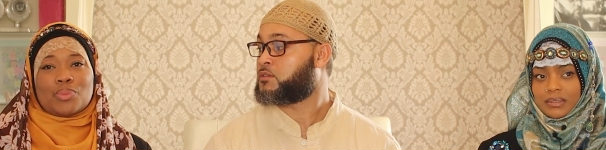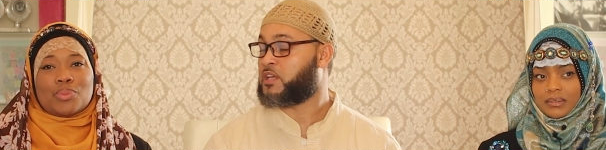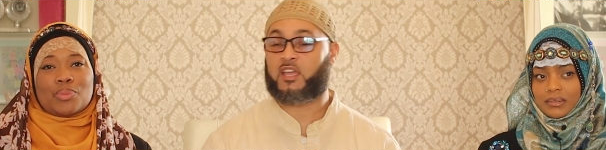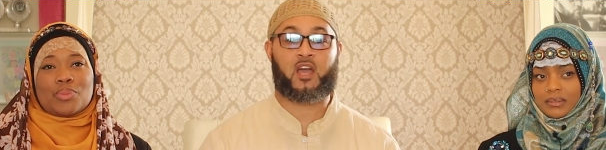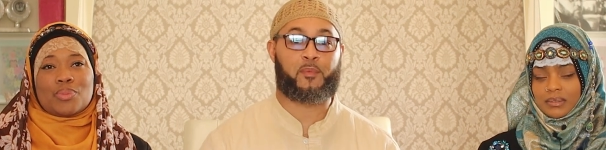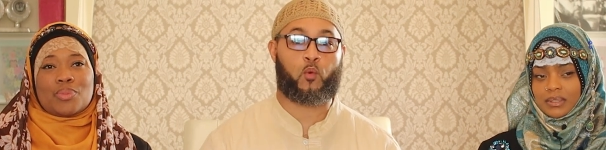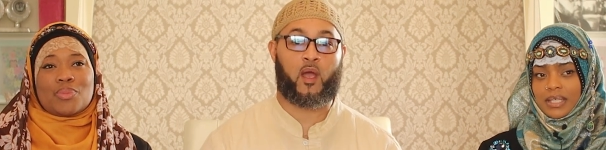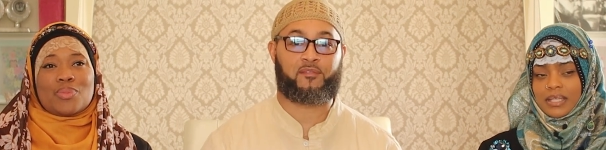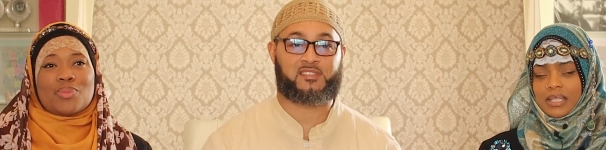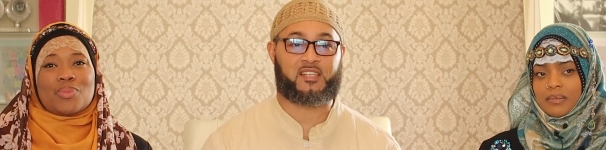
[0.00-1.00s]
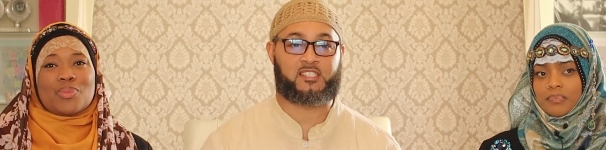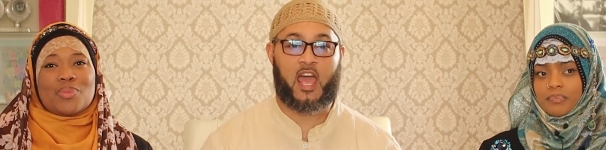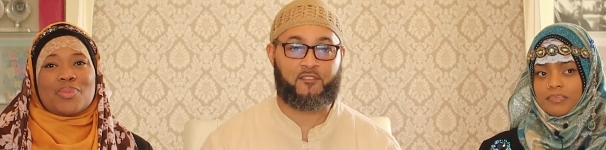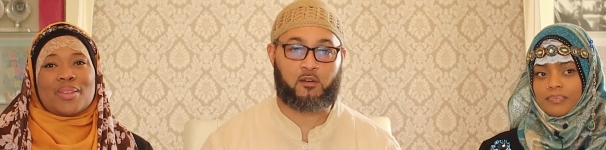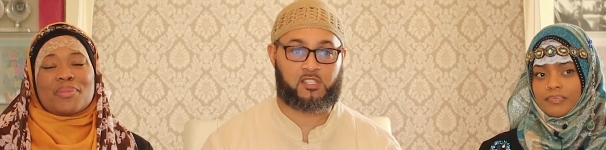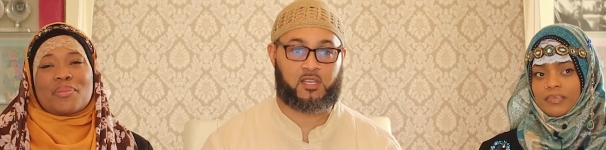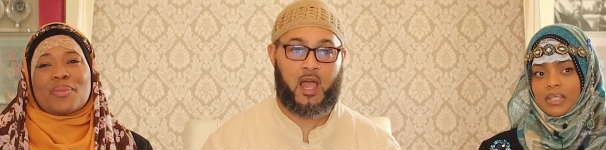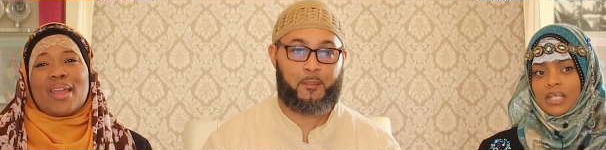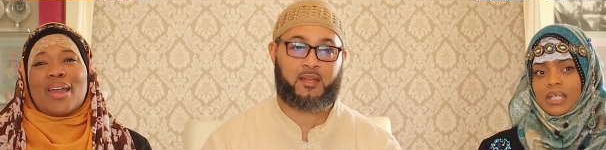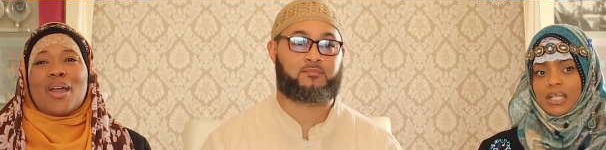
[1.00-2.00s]
Speaker 1: the
Speaker 2: incoming wife, the devil, she
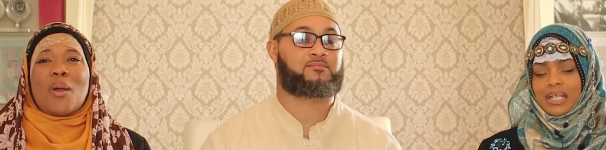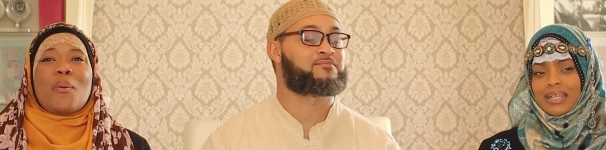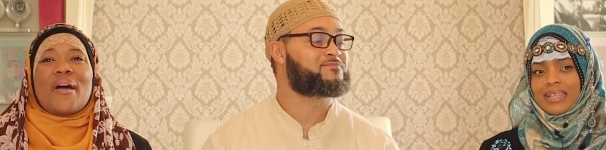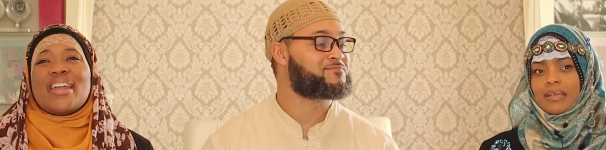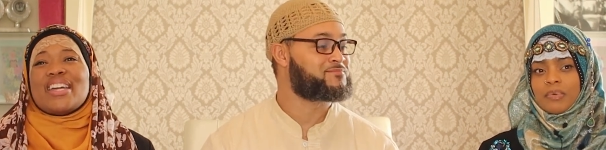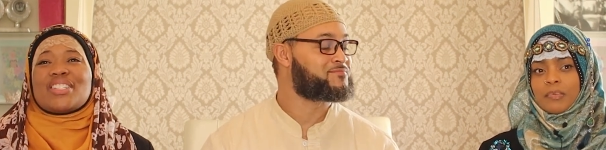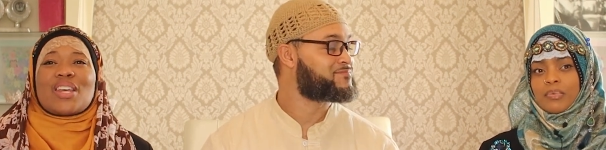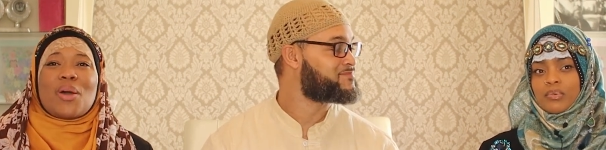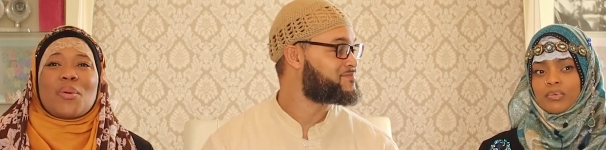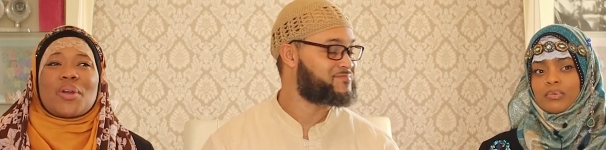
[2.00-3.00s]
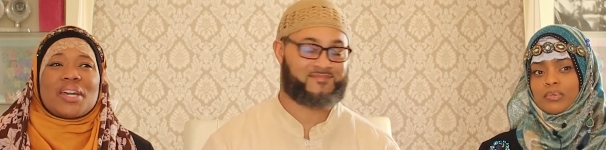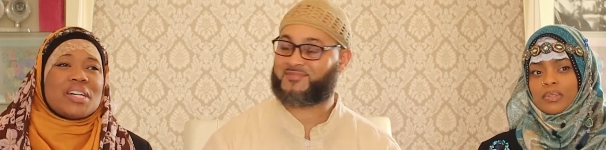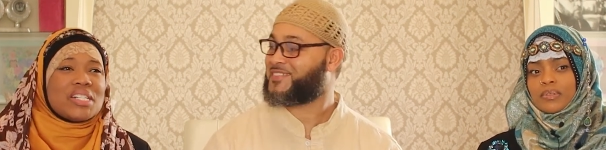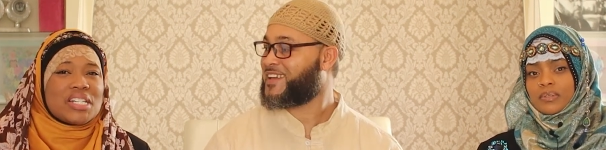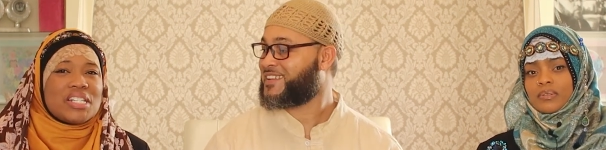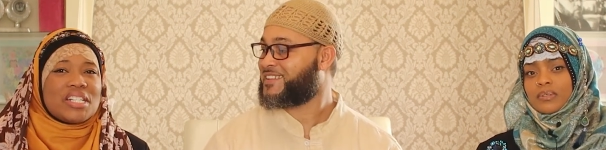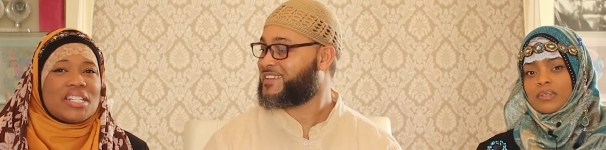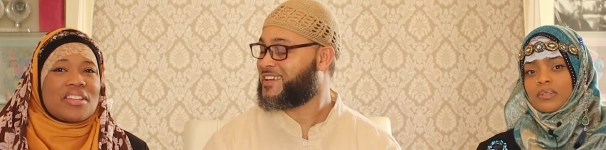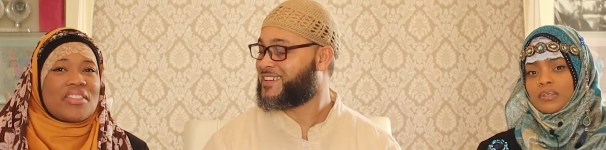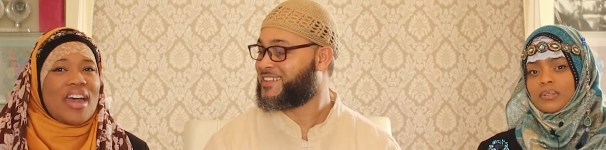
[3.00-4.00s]
coming?
Speaker 1: I think it's so
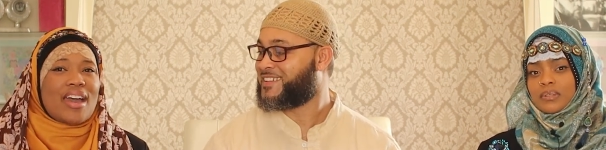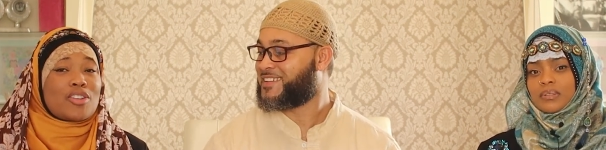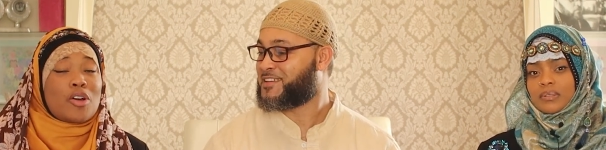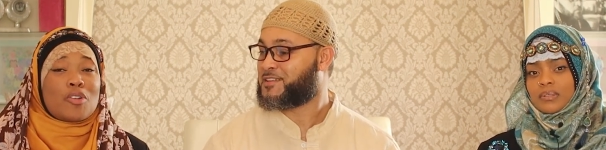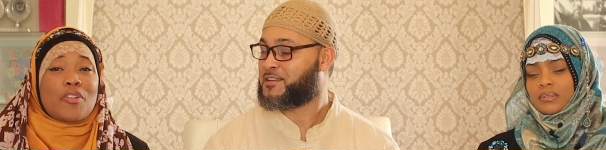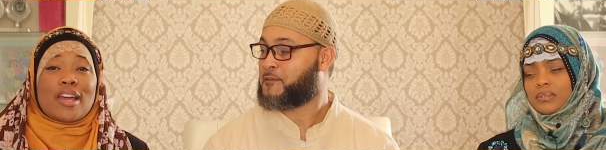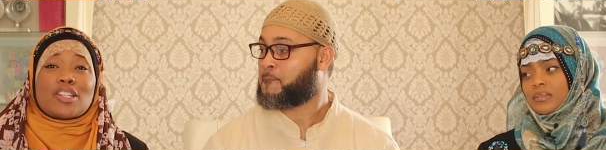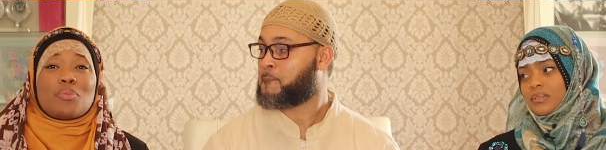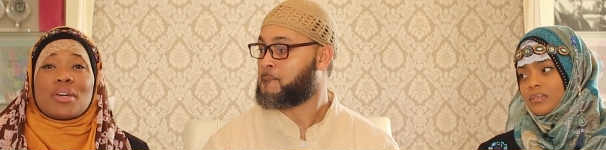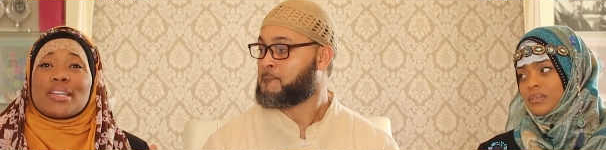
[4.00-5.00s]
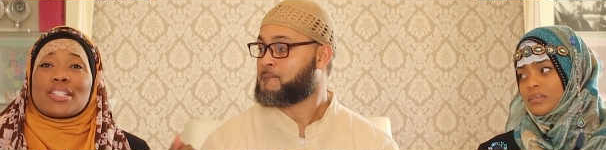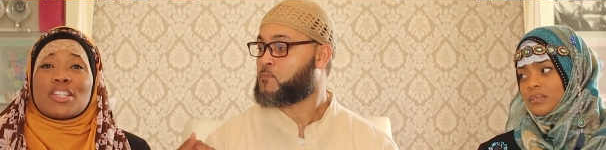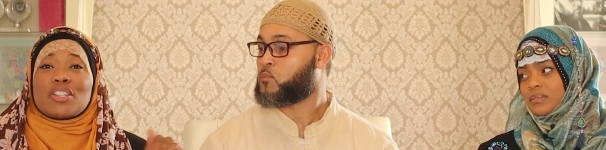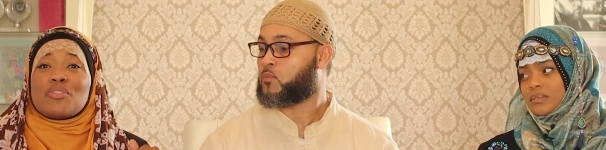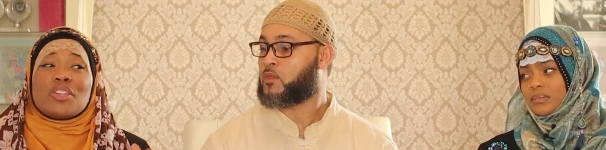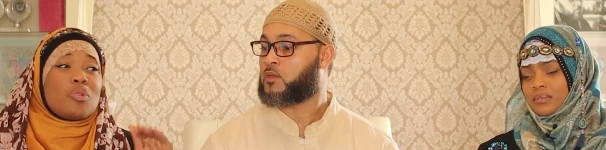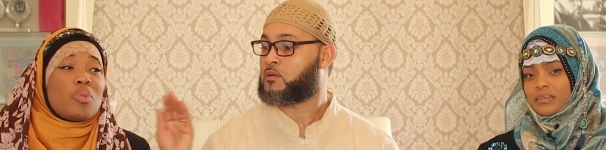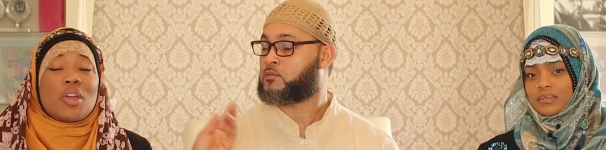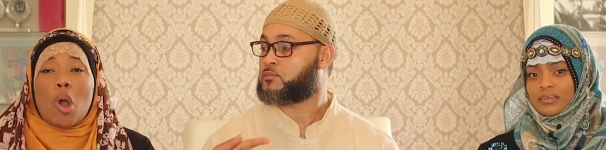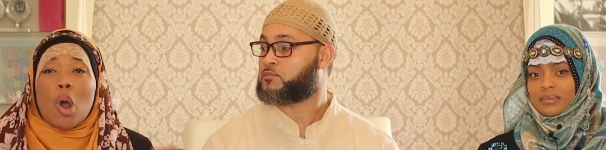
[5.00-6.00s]
good that Coach Fatimah is in this video.
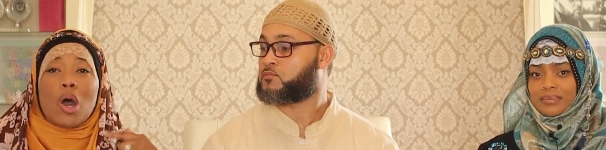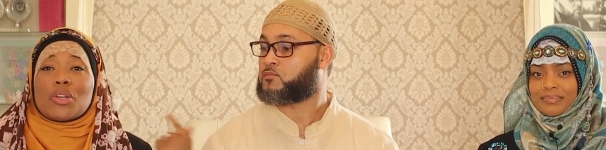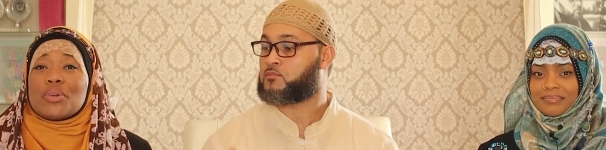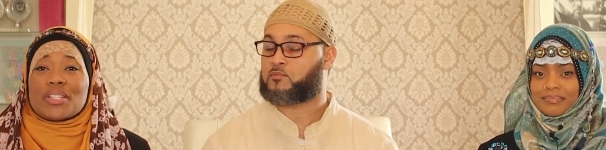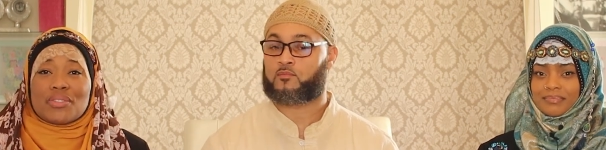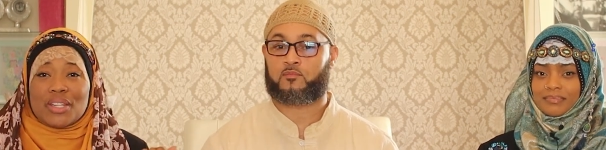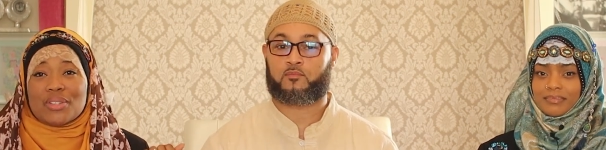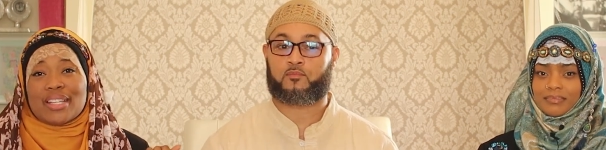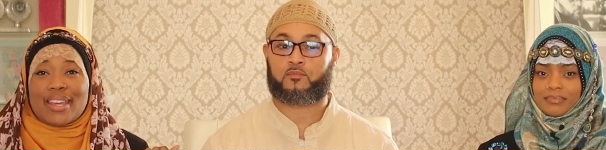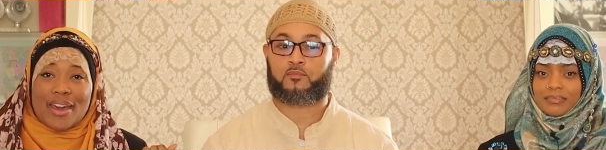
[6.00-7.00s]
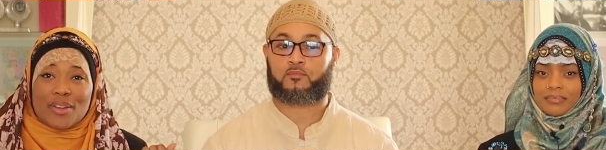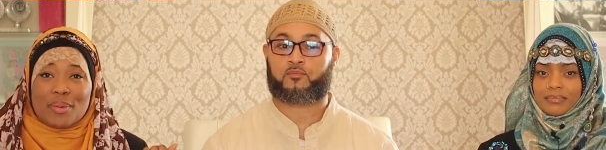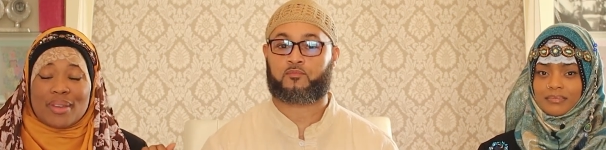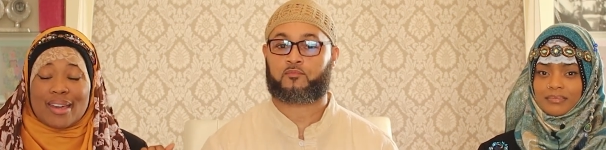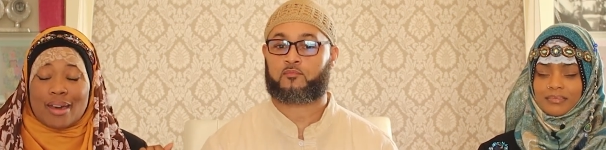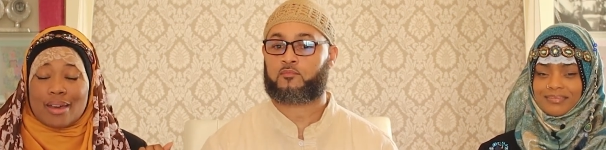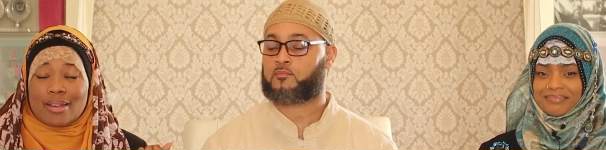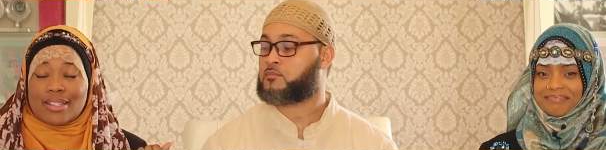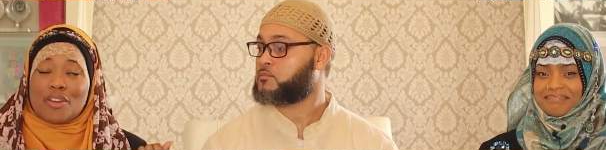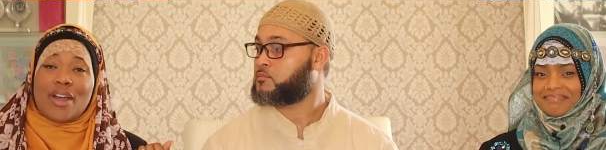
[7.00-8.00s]
We all doing this video together,
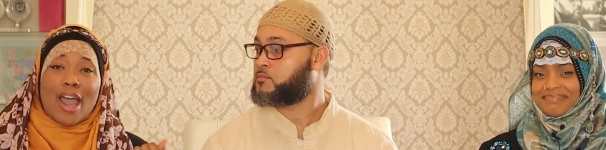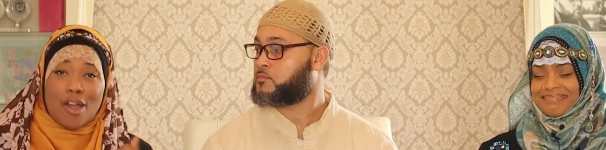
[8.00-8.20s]
because if